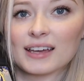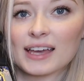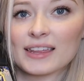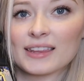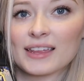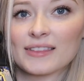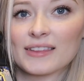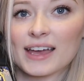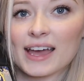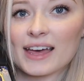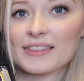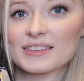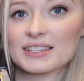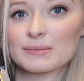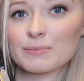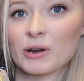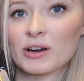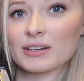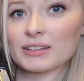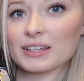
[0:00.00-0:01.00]
and then they had the
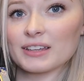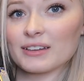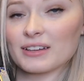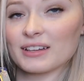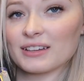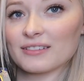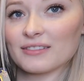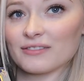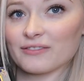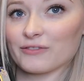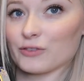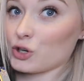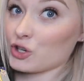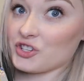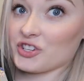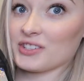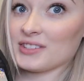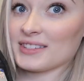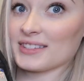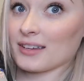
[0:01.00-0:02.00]
sparkly
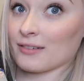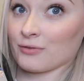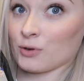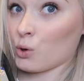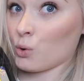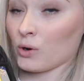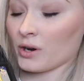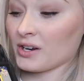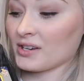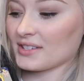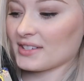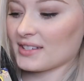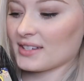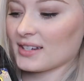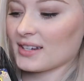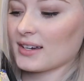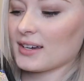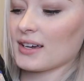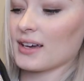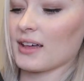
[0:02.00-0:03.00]
versions, of course,
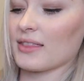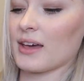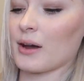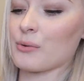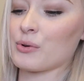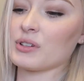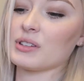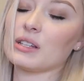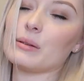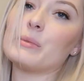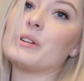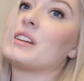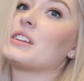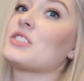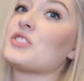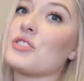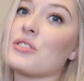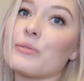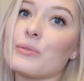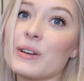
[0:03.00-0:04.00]
that were limited
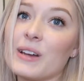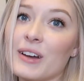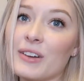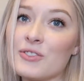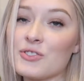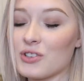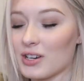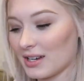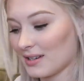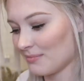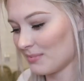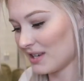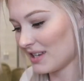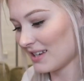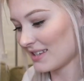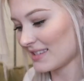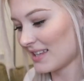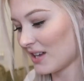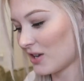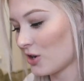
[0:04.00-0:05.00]
edition 300
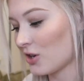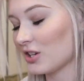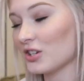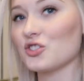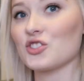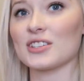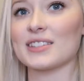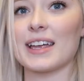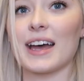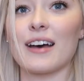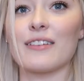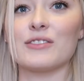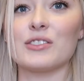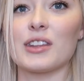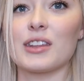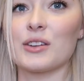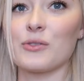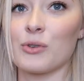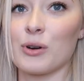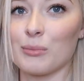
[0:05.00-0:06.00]
because they couldn't just have
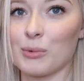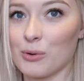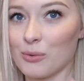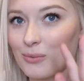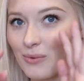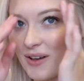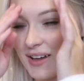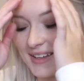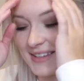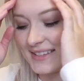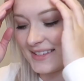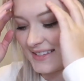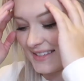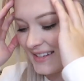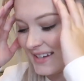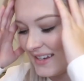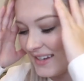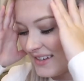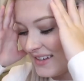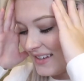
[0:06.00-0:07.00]
the normal ones.
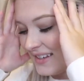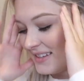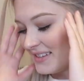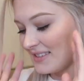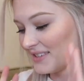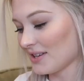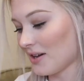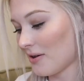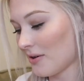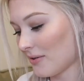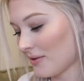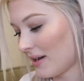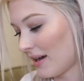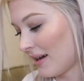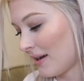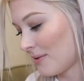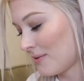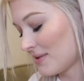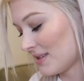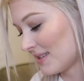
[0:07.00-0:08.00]
So
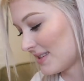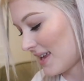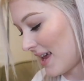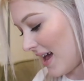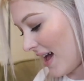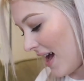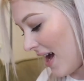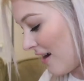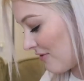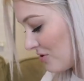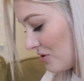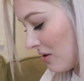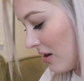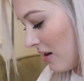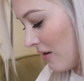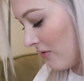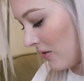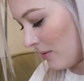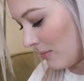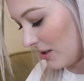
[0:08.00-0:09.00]
I was after
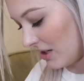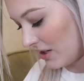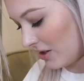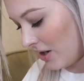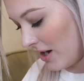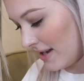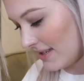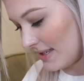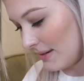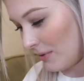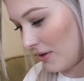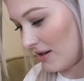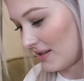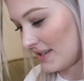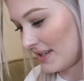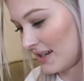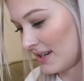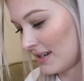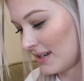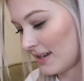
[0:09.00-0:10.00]
all of them like a crazy
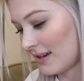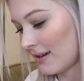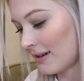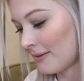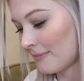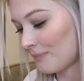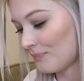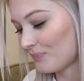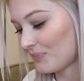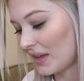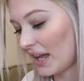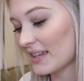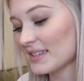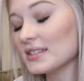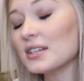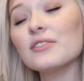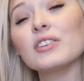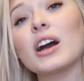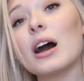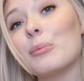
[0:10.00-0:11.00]
person. I
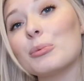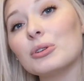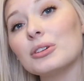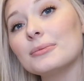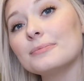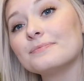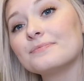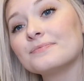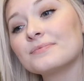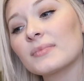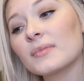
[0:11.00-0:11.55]
still have a couple.